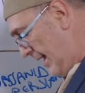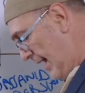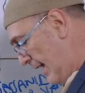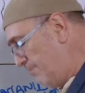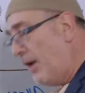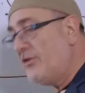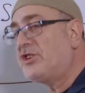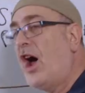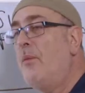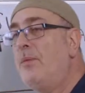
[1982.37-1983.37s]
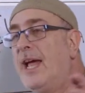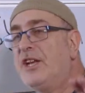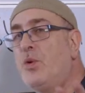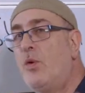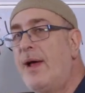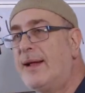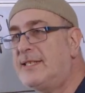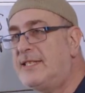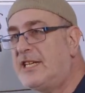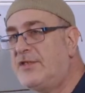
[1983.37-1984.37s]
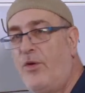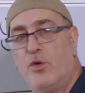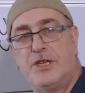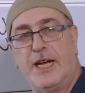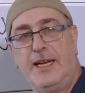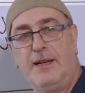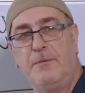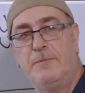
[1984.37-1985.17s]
And by the time we get to around 614,